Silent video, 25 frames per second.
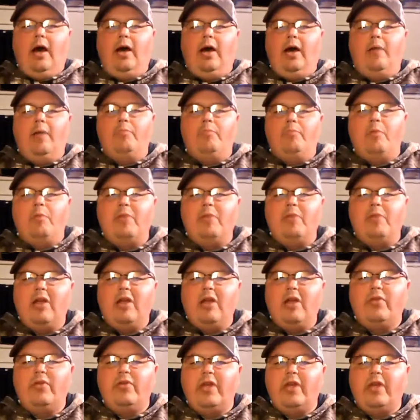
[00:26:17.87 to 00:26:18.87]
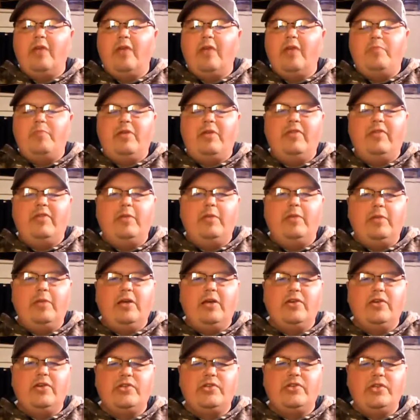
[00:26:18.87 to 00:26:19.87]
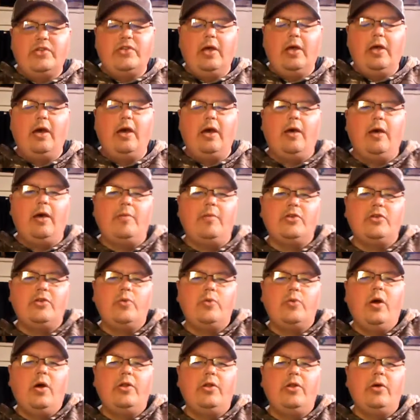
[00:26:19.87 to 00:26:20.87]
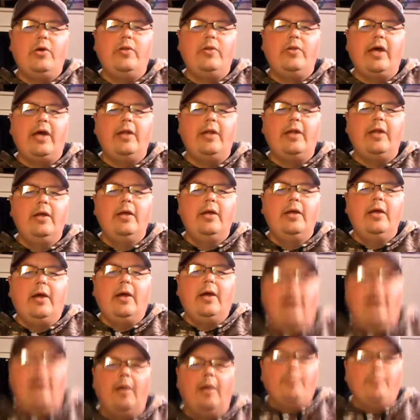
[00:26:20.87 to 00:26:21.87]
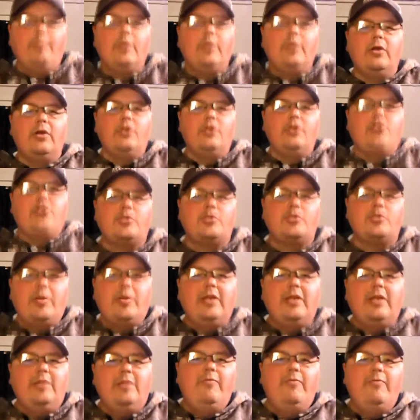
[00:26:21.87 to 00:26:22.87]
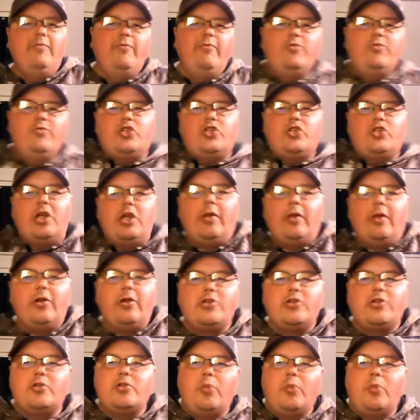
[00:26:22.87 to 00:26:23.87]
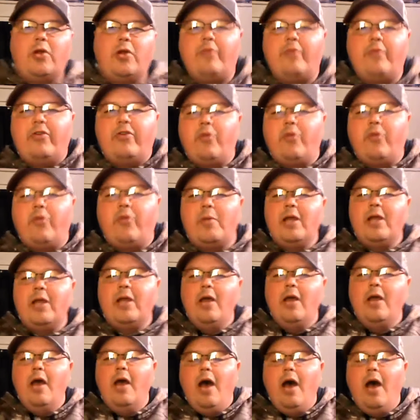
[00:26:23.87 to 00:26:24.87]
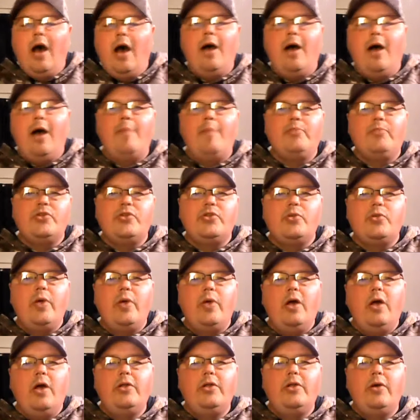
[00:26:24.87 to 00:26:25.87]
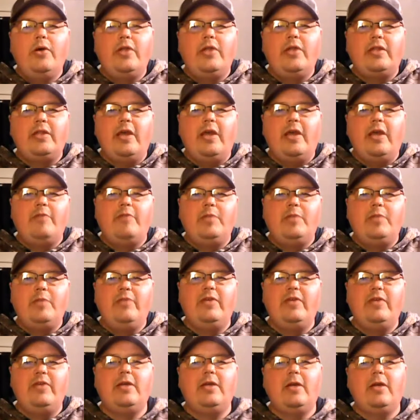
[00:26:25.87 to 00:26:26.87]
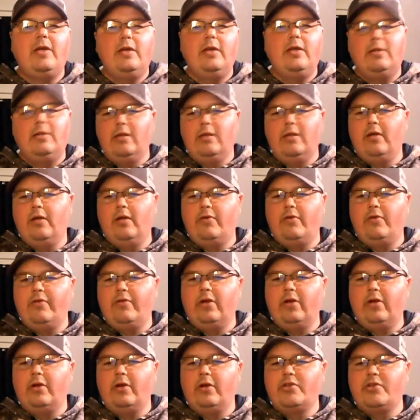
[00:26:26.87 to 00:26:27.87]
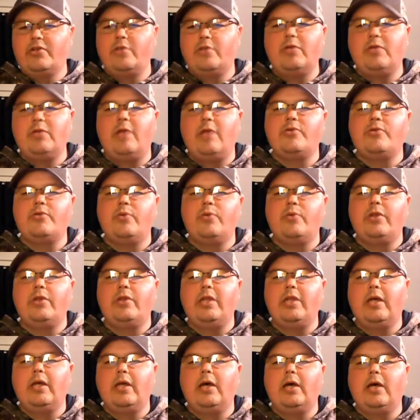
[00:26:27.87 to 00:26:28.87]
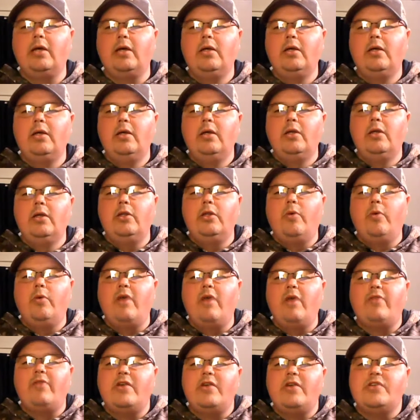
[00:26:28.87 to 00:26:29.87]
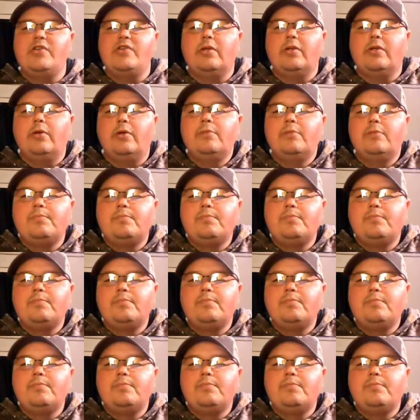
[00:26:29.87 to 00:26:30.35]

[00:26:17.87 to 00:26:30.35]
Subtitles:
But be careful of the FPV because, as we all know, that I'm gonna adjust my chair here so it's more comfy for me. So we all know that the FPV can interfere sometimes with the Wi-Fi signal.